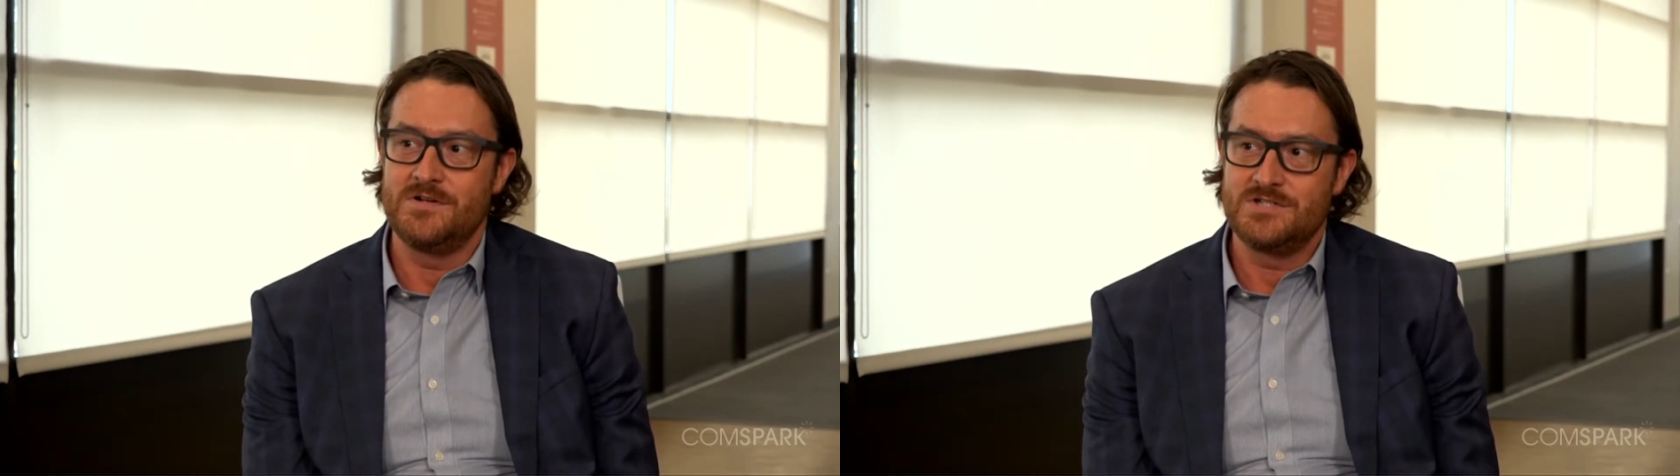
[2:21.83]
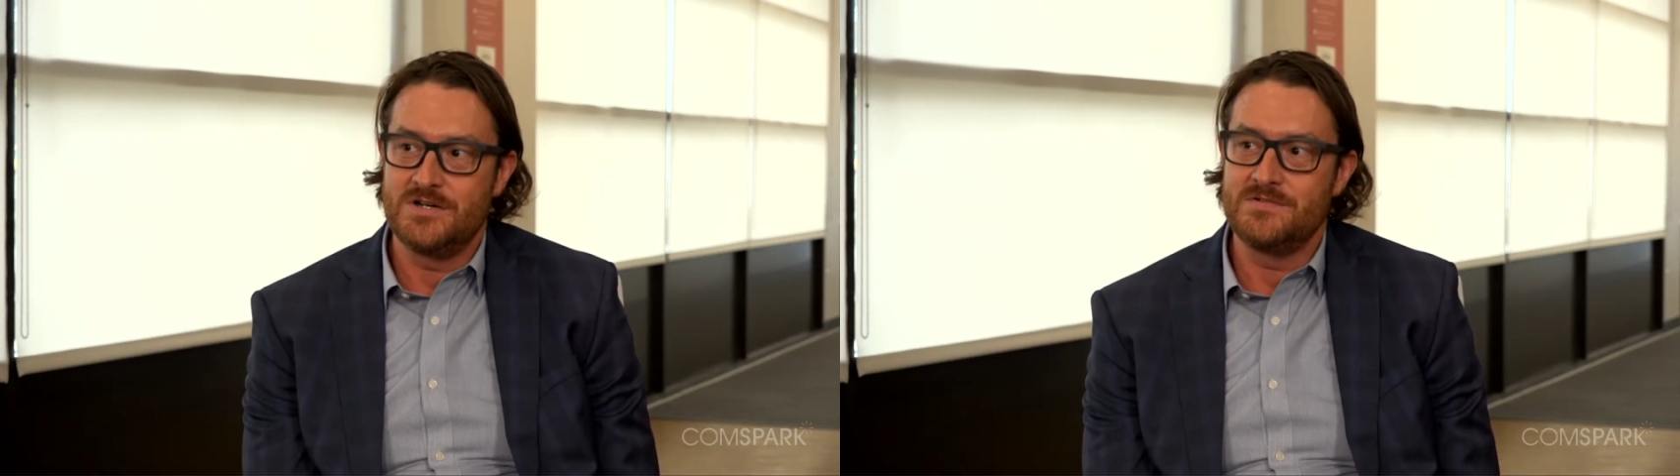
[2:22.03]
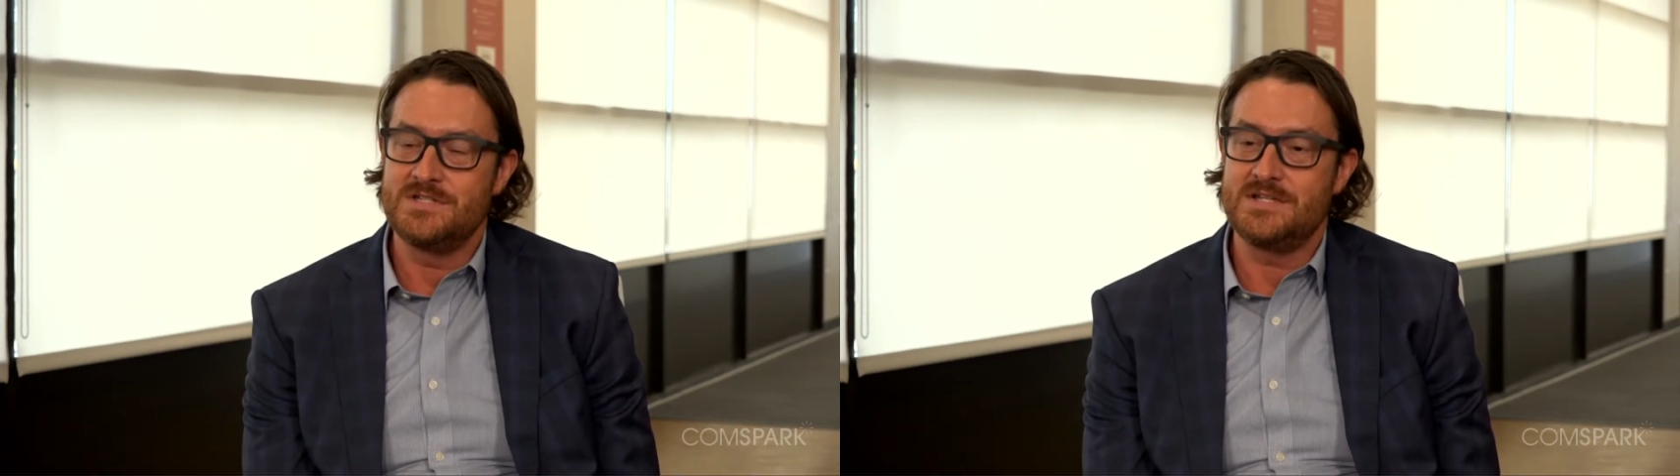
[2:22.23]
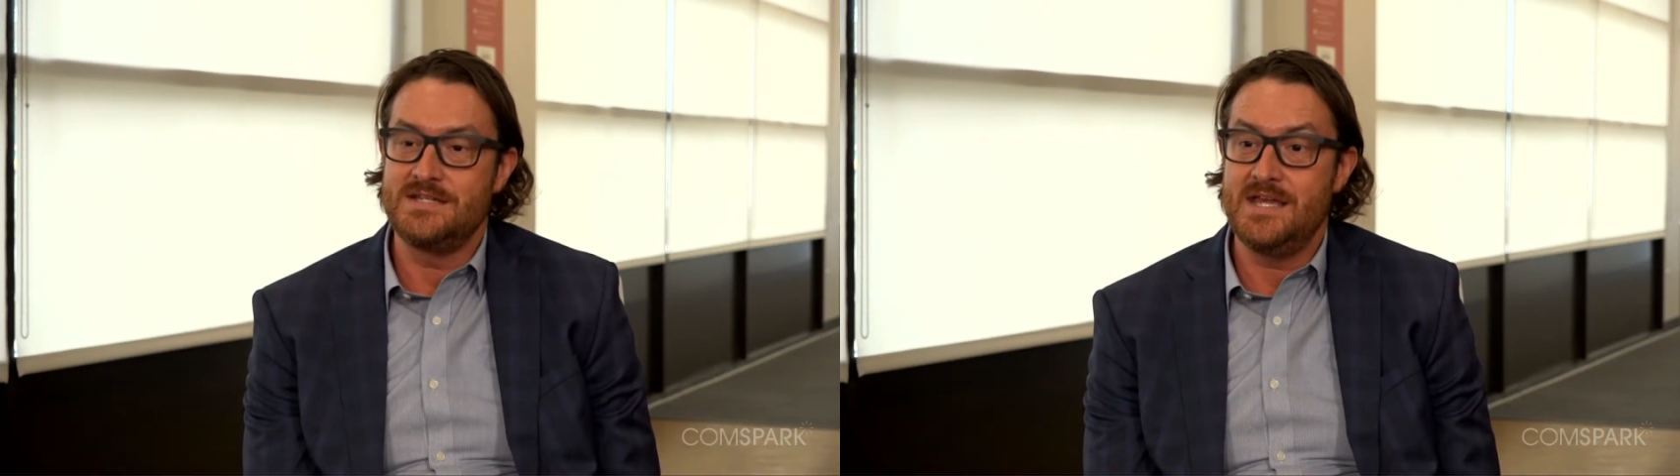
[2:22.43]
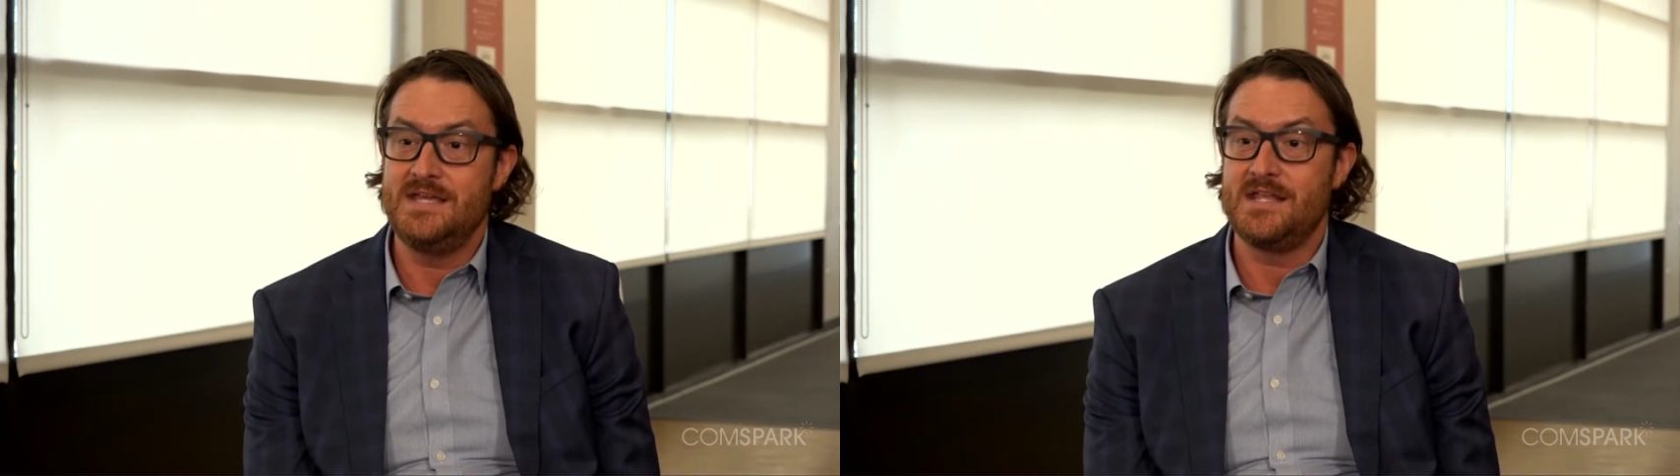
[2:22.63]
and services, and
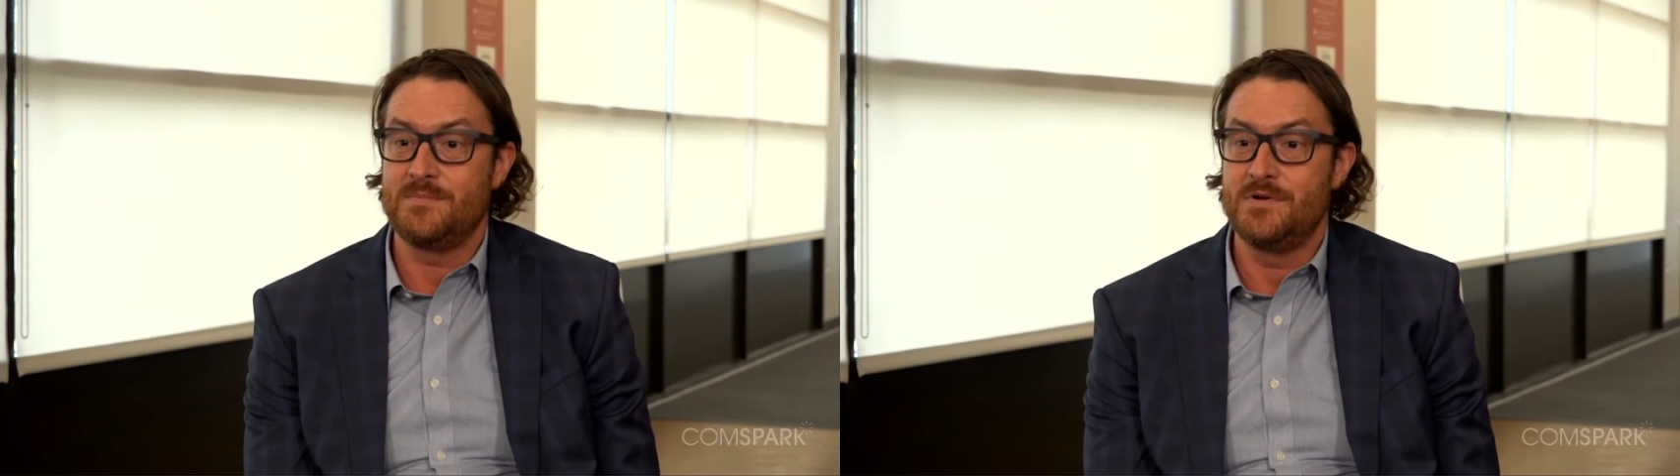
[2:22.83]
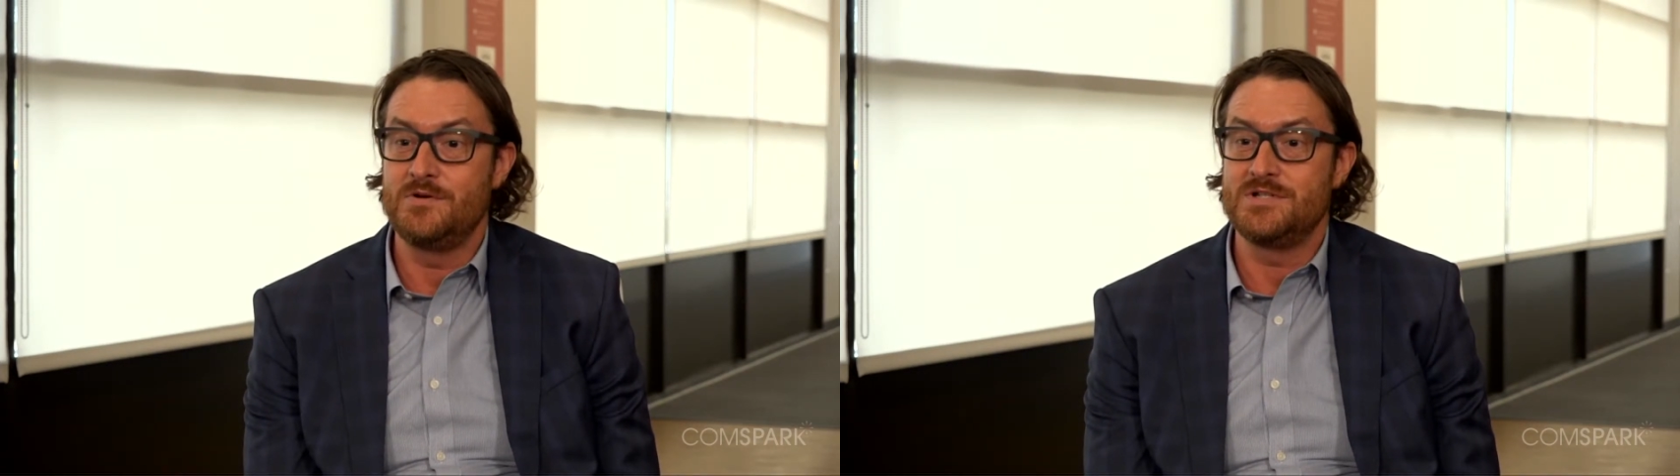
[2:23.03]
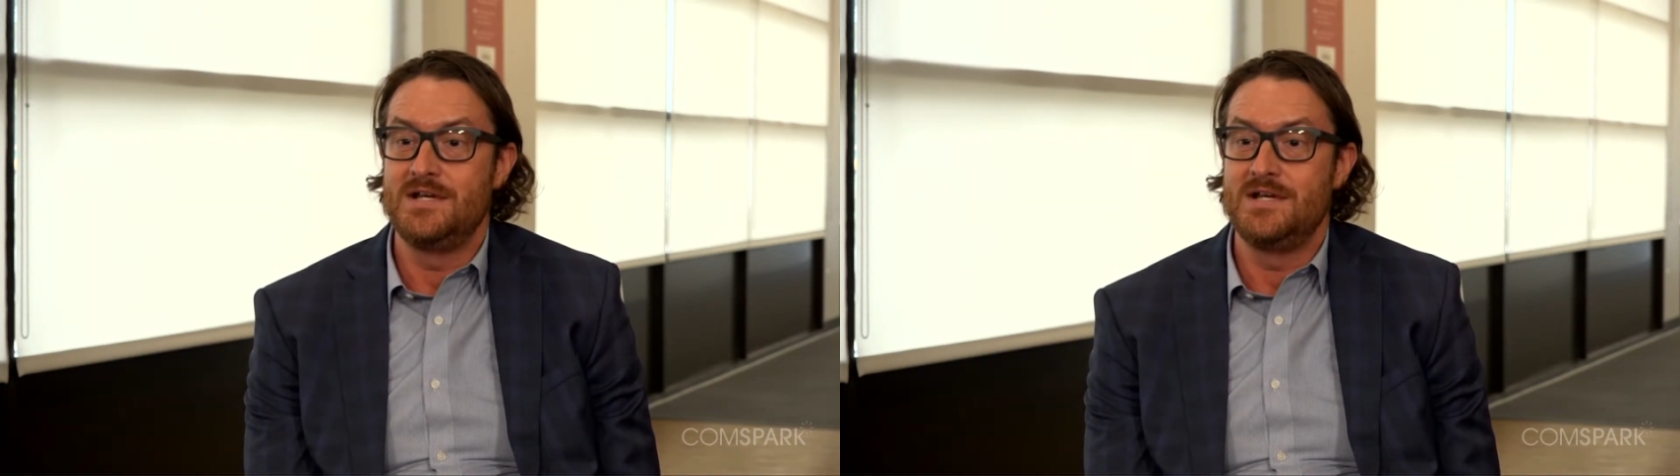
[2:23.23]
taking that approach